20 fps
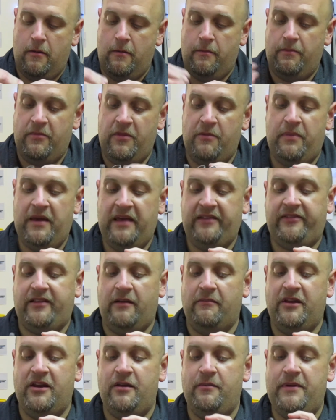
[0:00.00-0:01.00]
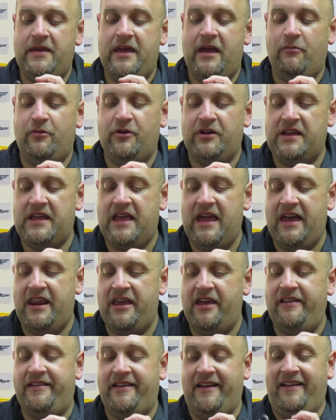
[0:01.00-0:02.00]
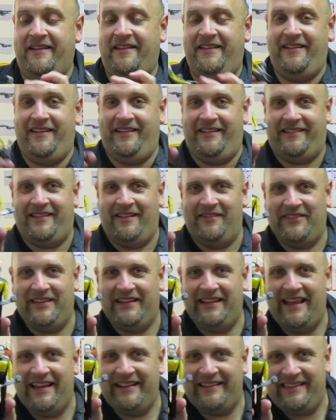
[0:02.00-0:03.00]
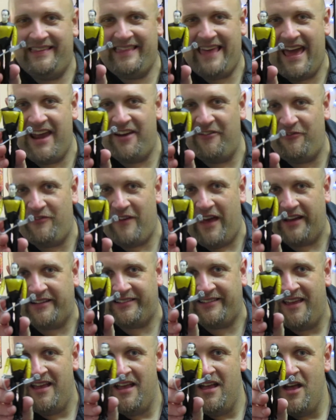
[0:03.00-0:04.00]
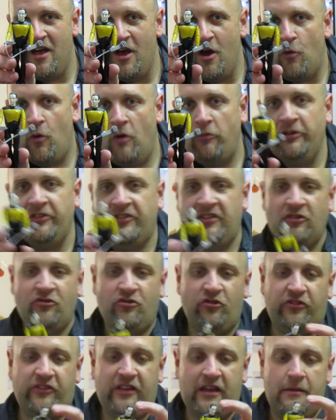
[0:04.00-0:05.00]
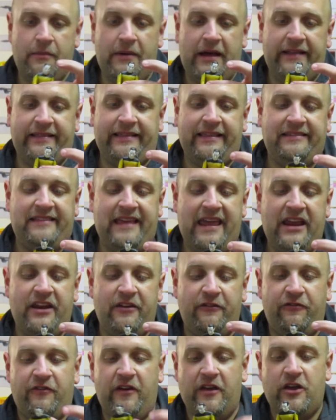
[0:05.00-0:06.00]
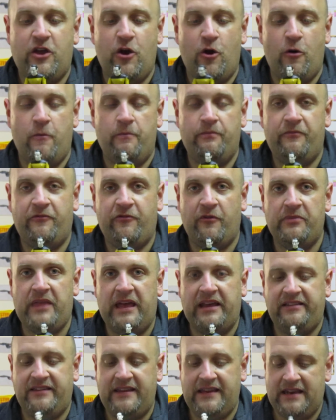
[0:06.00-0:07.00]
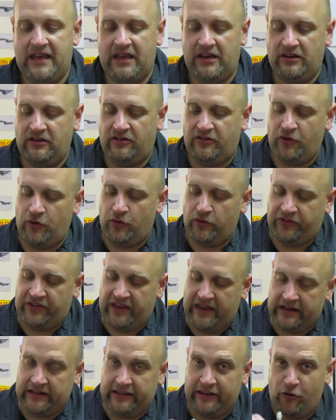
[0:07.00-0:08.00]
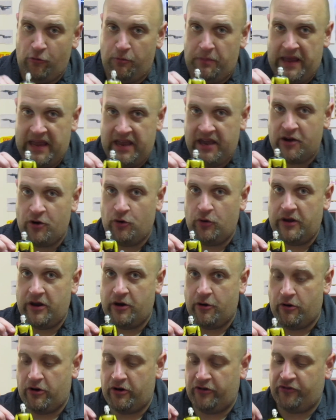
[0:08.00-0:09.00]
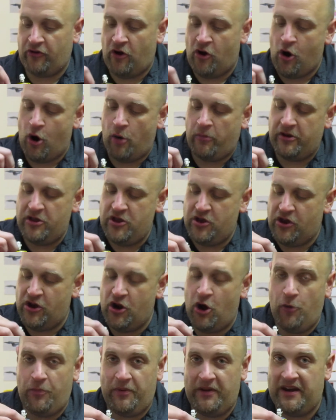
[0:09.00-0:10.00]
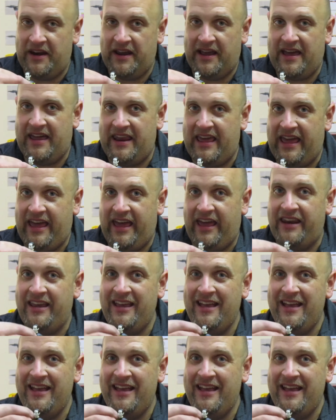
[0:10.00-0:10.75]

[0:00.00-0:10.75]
the the best I'm going to be able to get it. Something like to that effect. What was interesting about the Data figure from 1992 is he had a little panel here on his arm that you could open, and it kind of had